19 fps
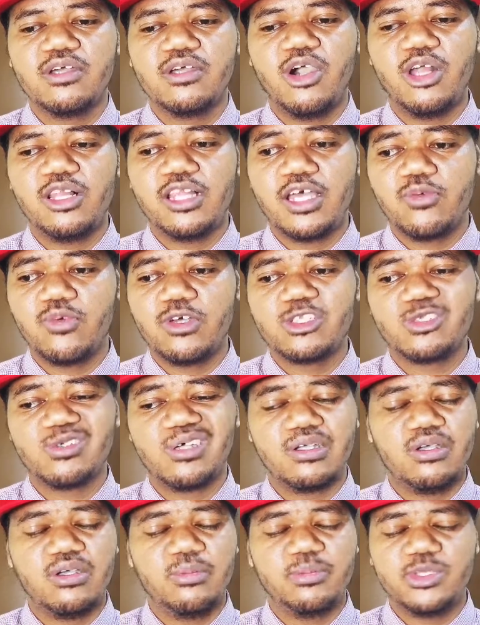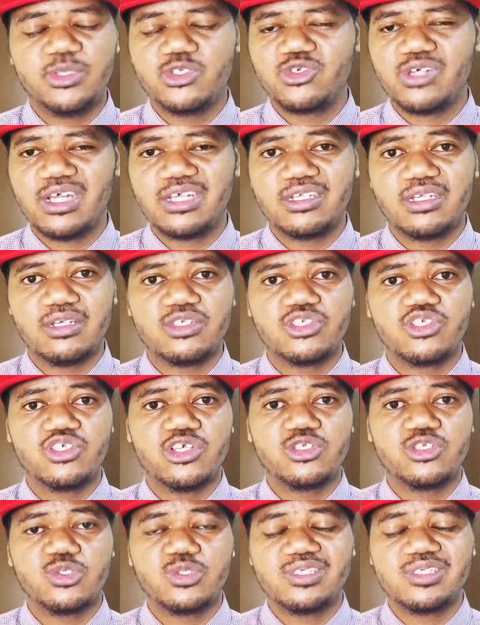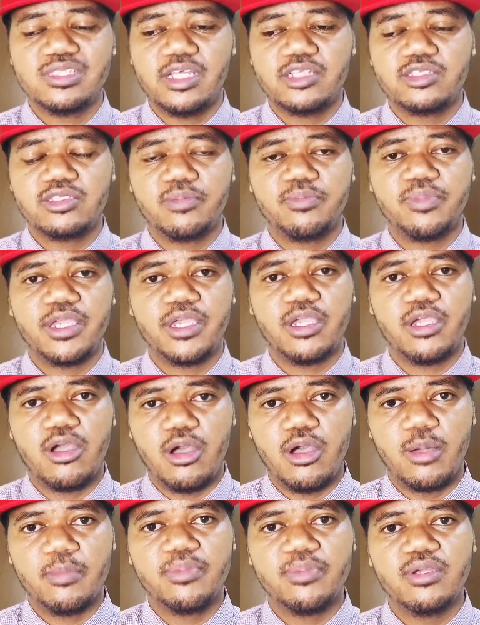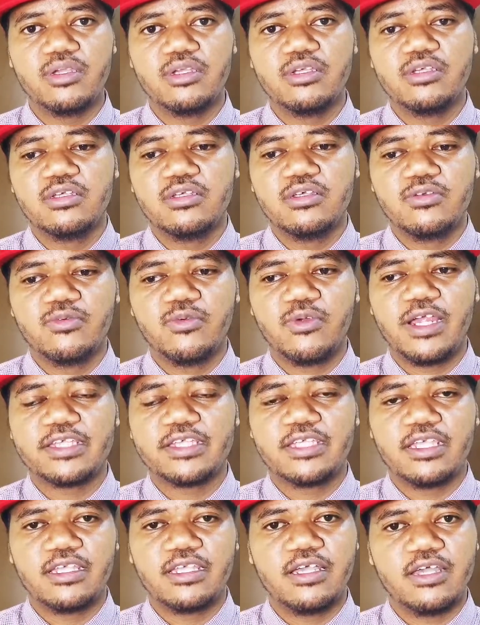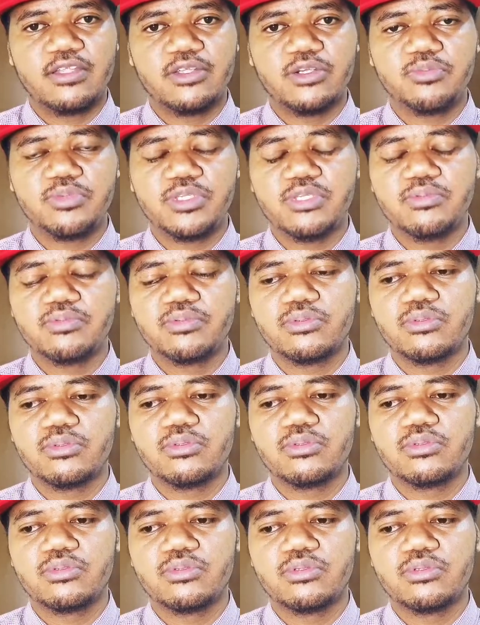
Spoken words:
All I want to accomplish right now is just to set up a hub where I can gather people